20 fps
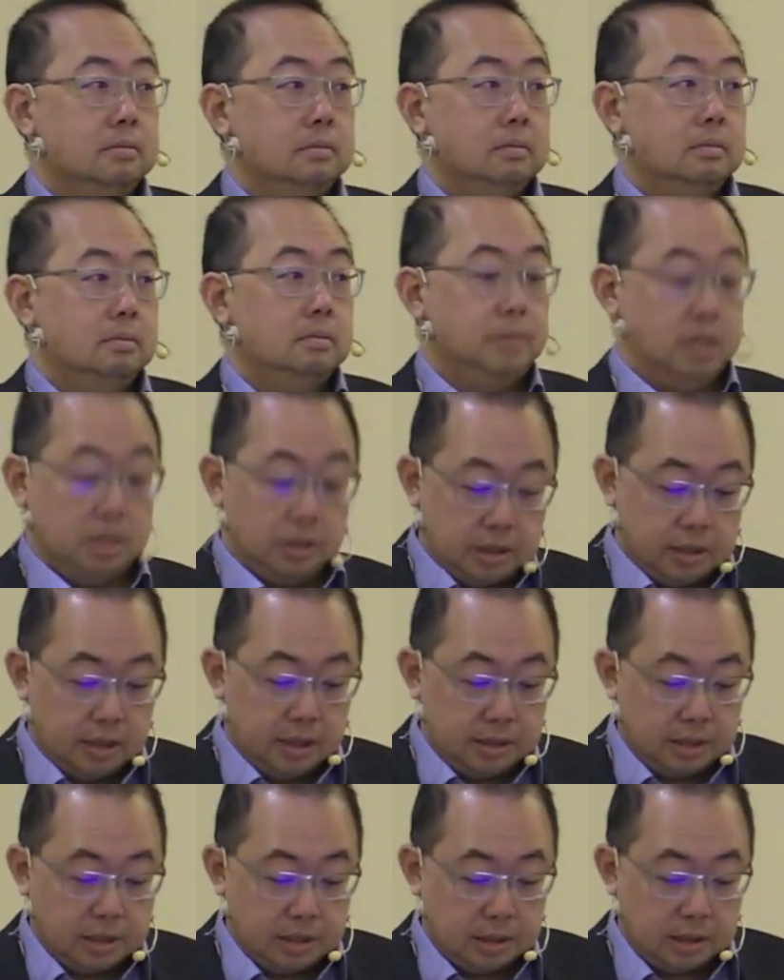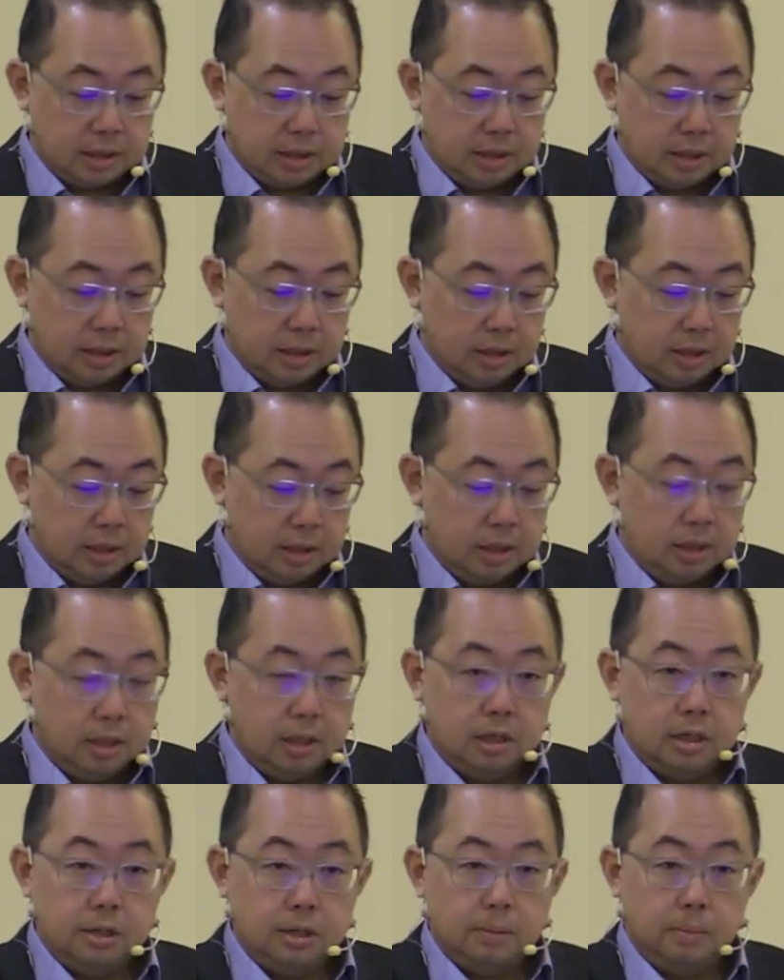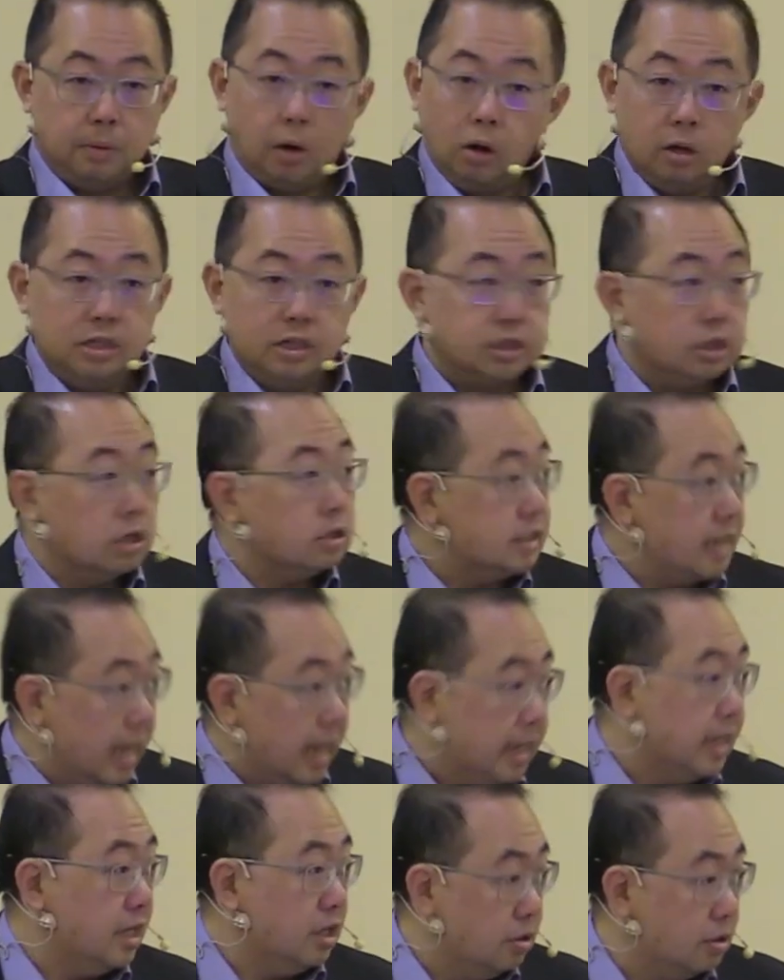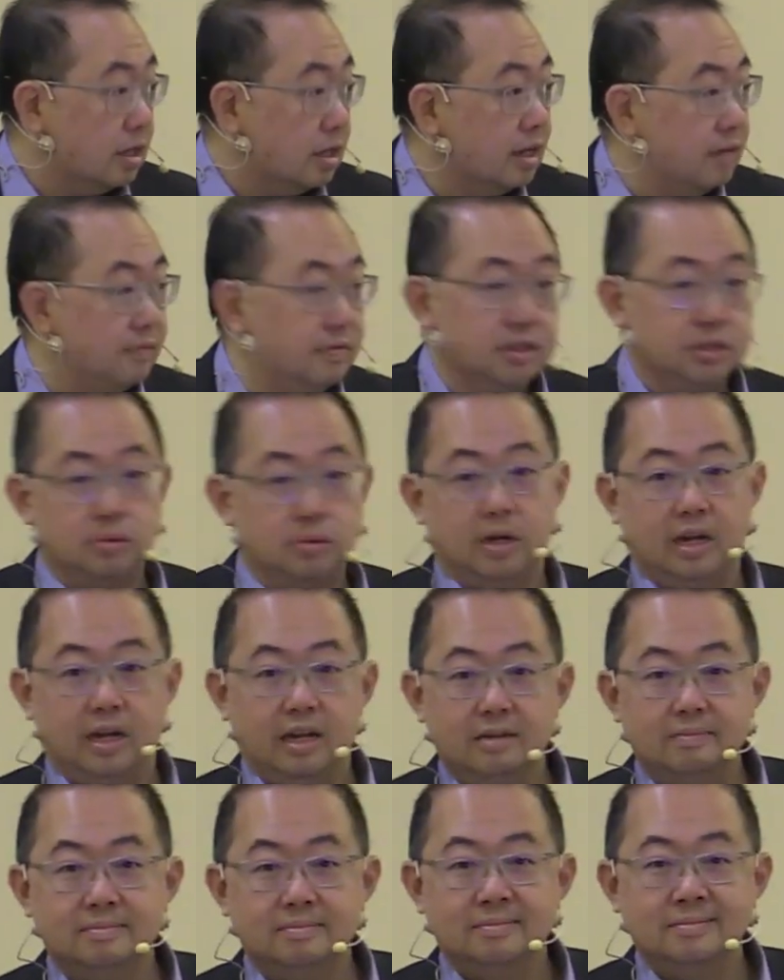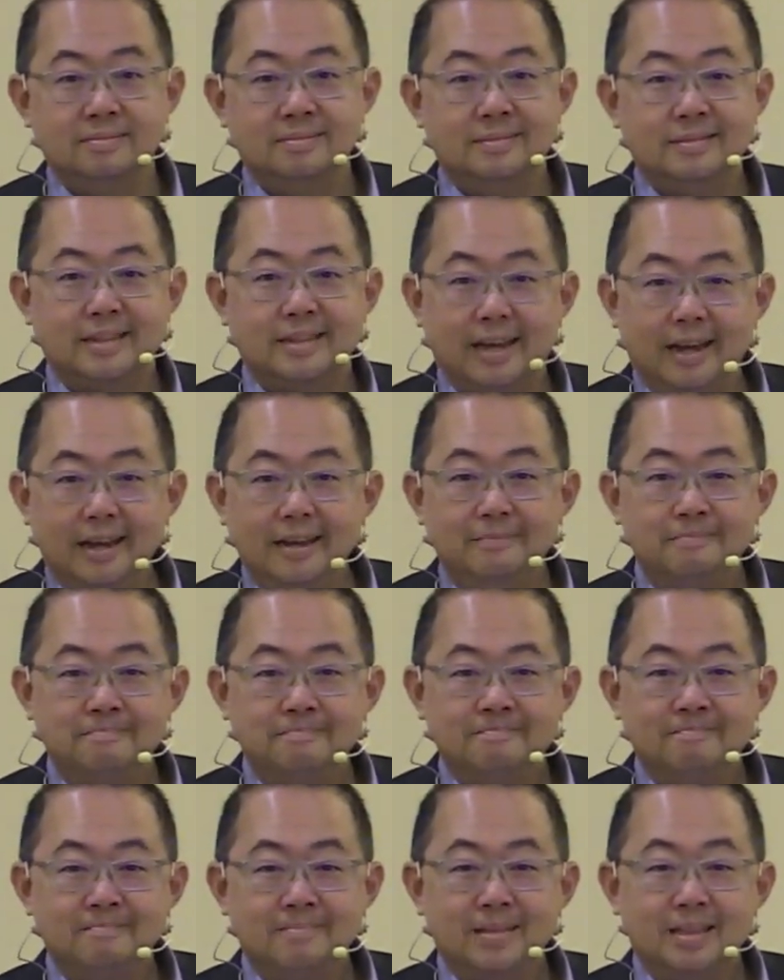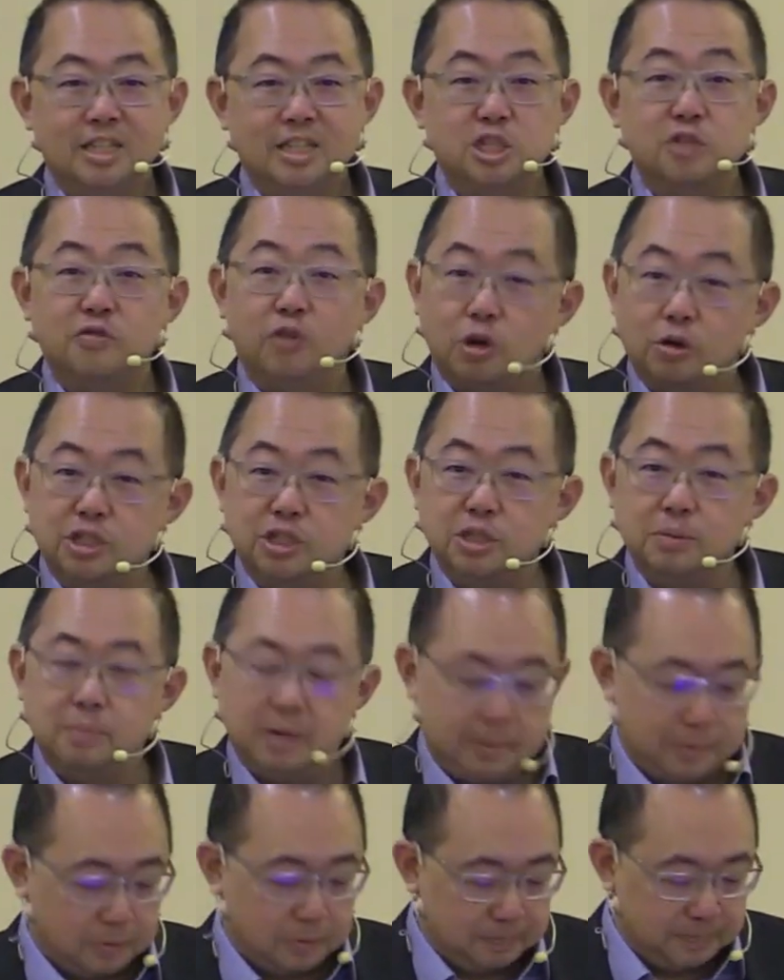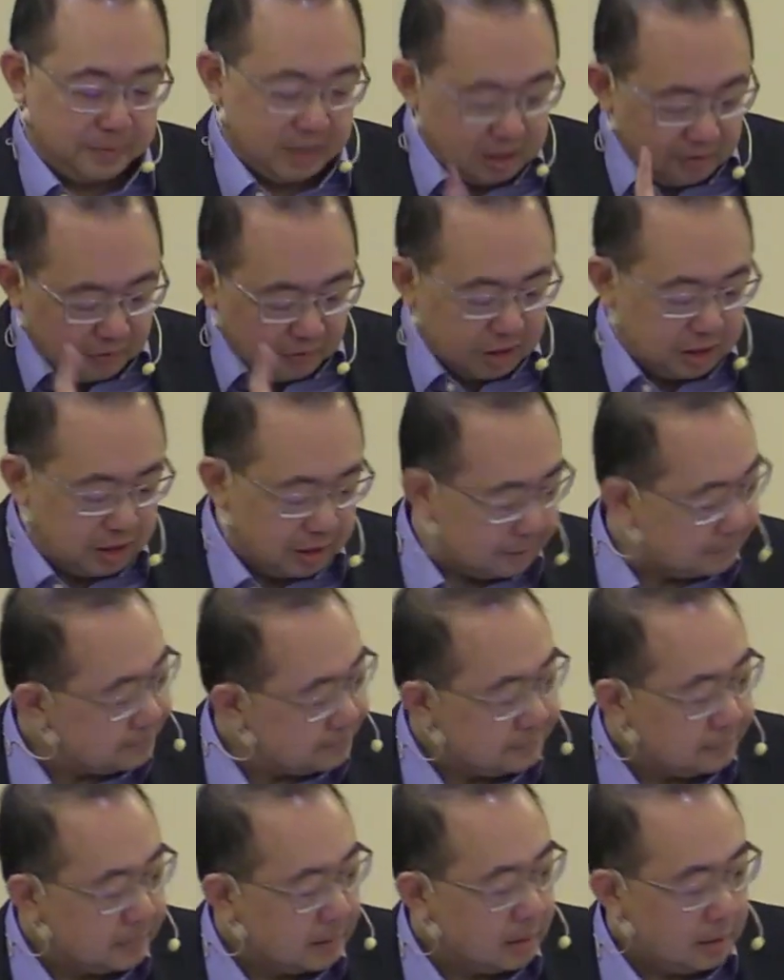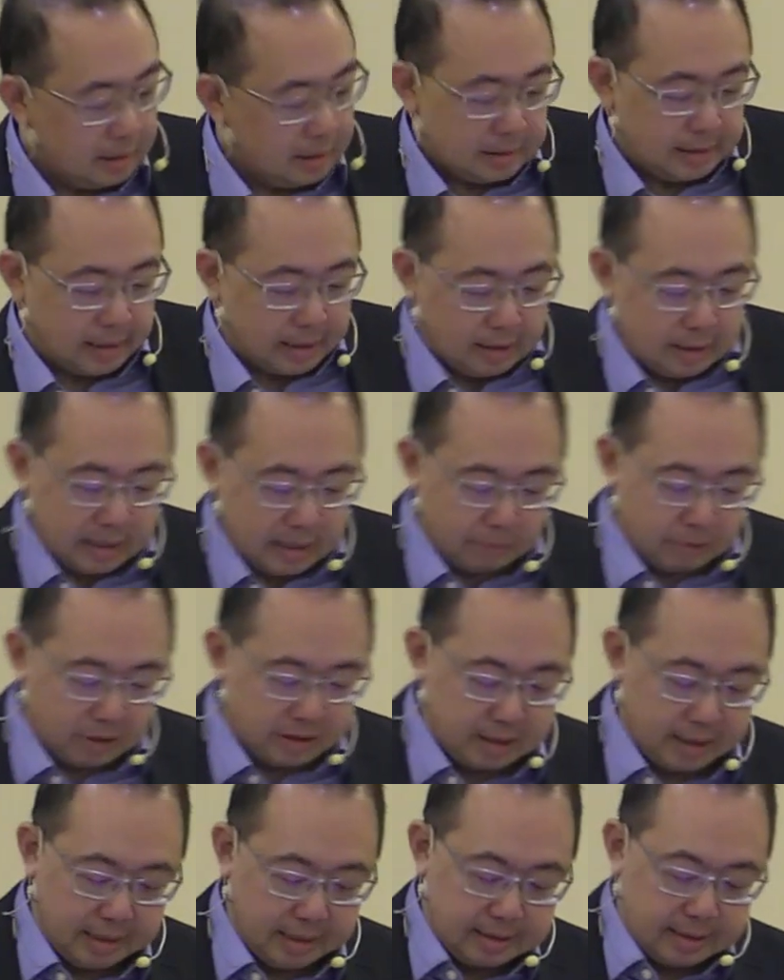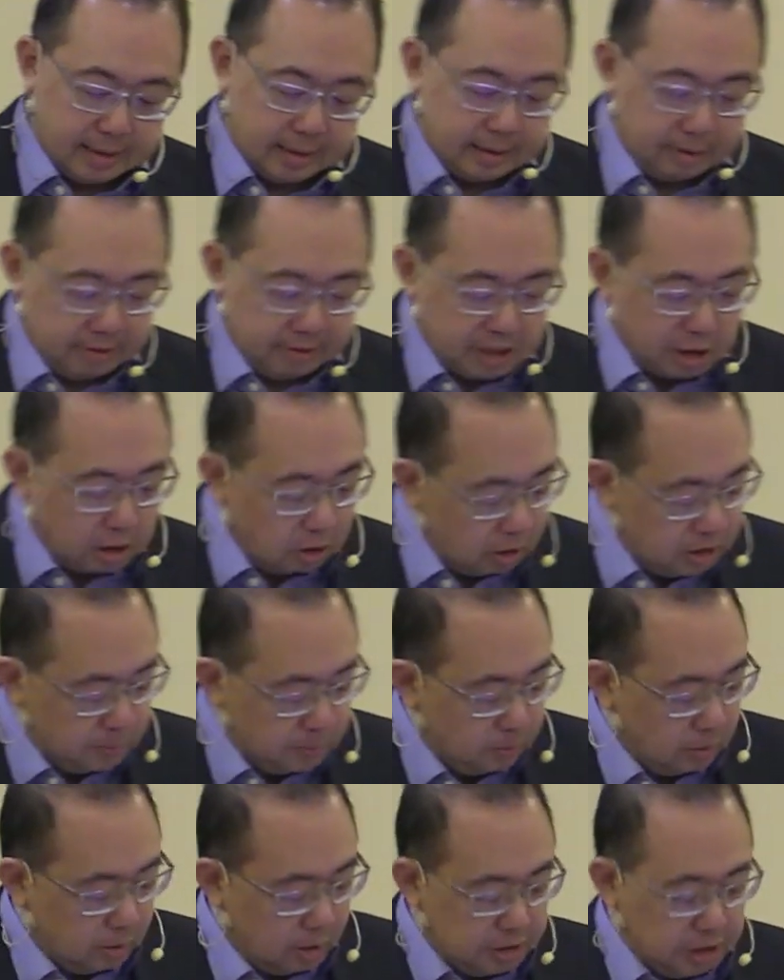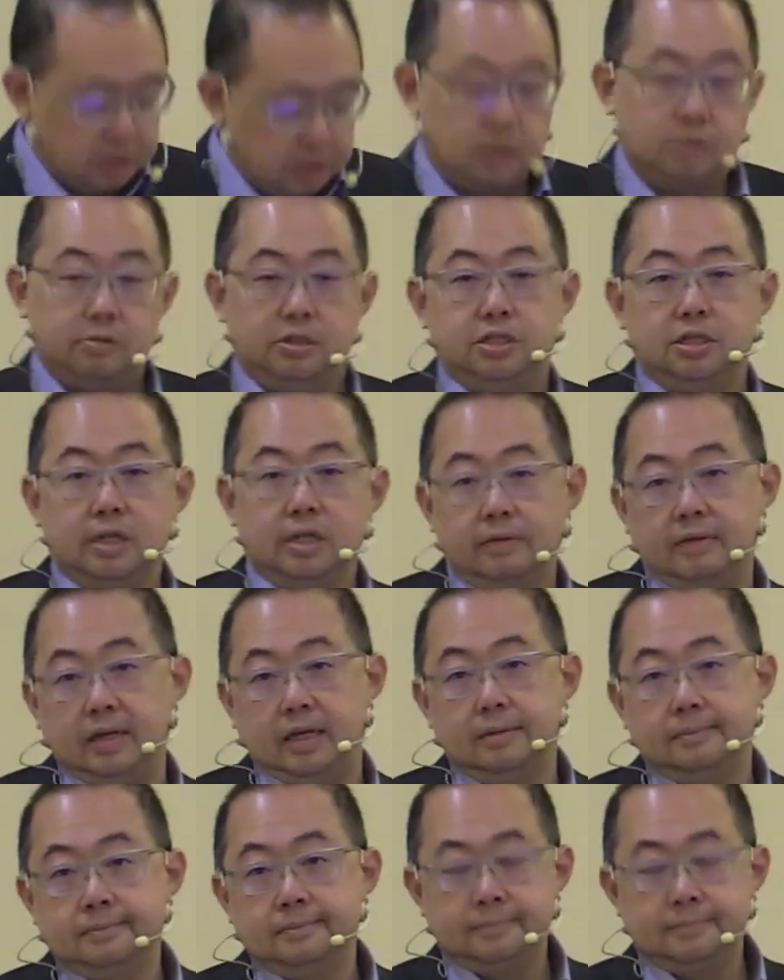Because Paul is not telling you to live this way. Okay? This is for Christian people. That's the first thing. Second thing I want to say is that there is a gospel logic to Christian living.